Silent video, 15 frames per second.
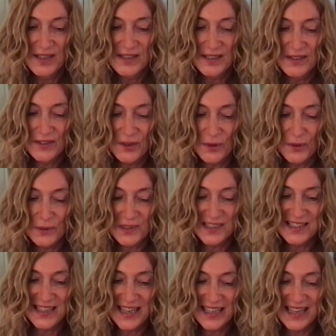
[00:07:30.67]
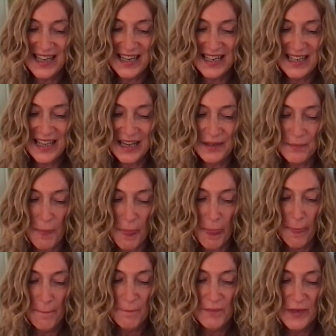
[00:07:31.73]
So say that again.
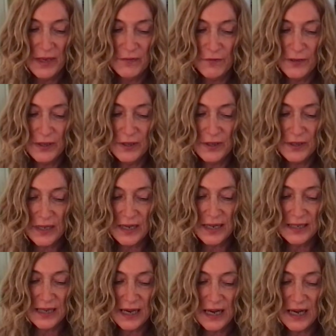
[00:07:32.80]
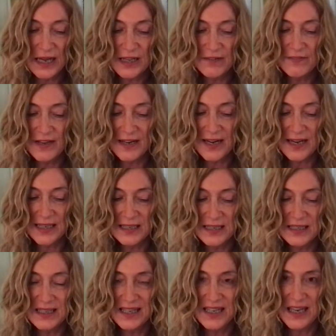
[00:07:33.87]
If we look at Hayavarat
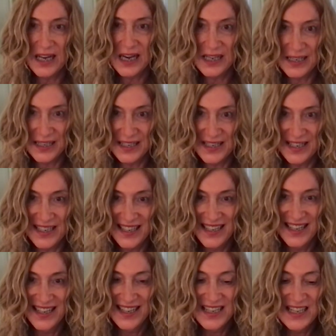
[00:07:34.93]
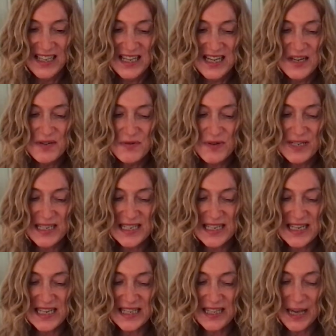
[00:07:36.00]
Lan, we
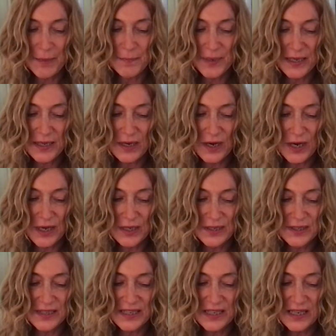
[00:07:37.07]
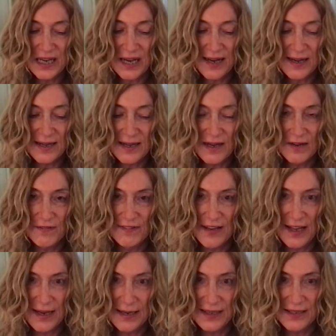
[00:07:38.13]
see that because the A of
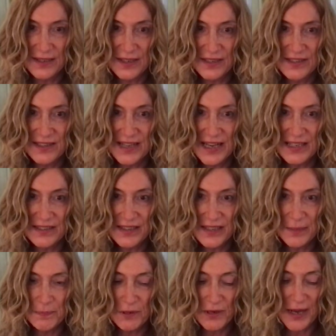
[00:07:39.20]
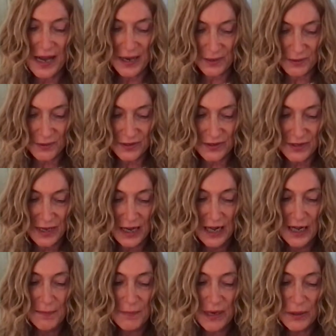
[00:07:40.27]
Lan is nasally pronounced
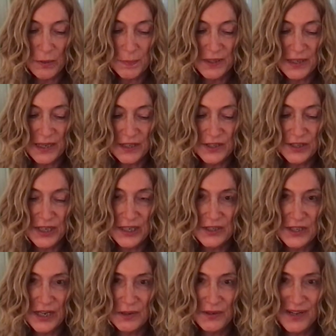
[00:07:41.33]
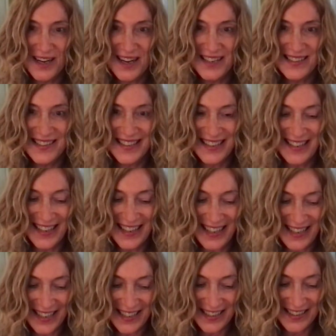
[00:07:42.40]
by Upadeshe Janunasika
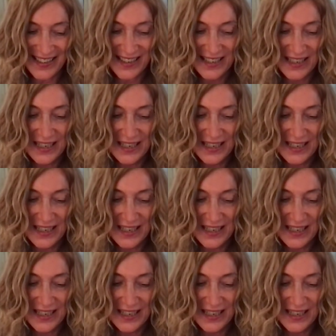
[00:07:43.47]
it,